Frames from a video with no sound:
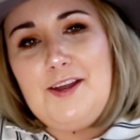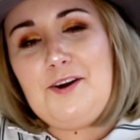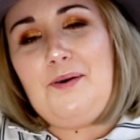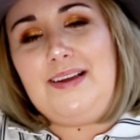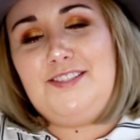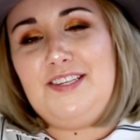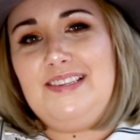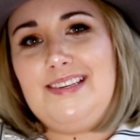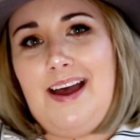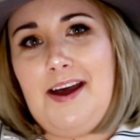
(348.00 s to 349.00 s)

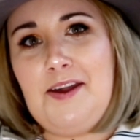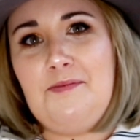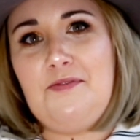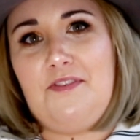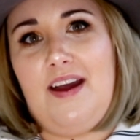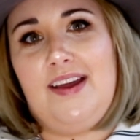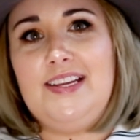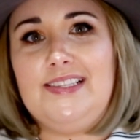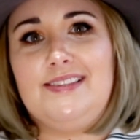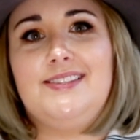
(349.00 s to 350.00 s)
Question time,
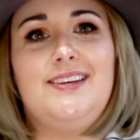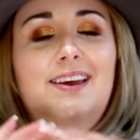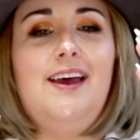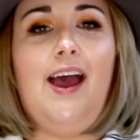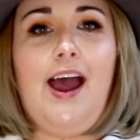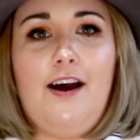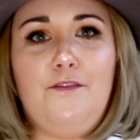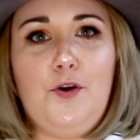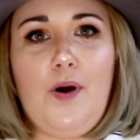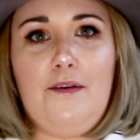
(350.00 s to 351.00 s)
friends.
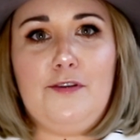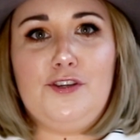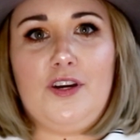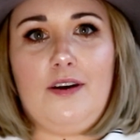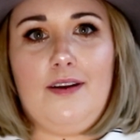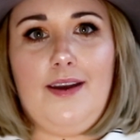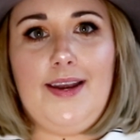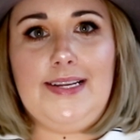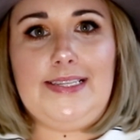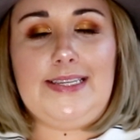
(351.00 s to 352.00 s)
Have you ever shot on an
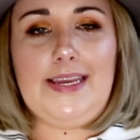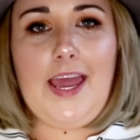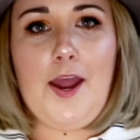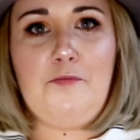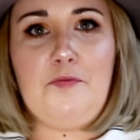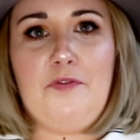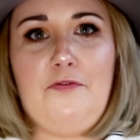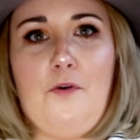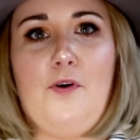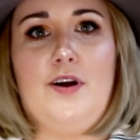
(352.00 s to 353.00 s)
instant camera
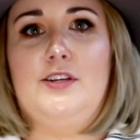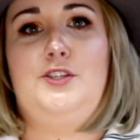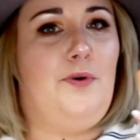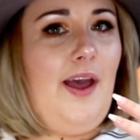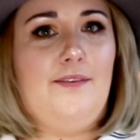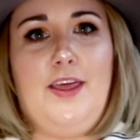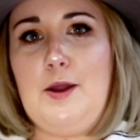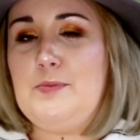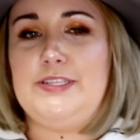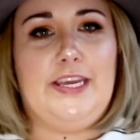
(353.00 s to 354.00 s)
before? Do you have like
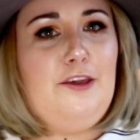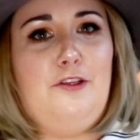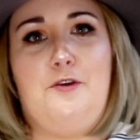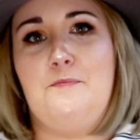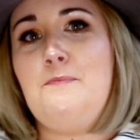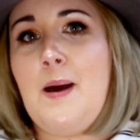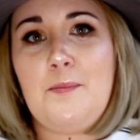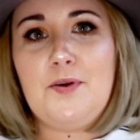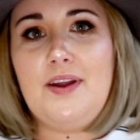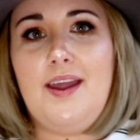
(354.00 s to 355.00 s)
a particular
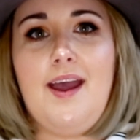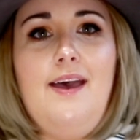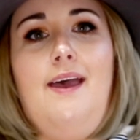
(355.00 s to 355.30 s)
memory?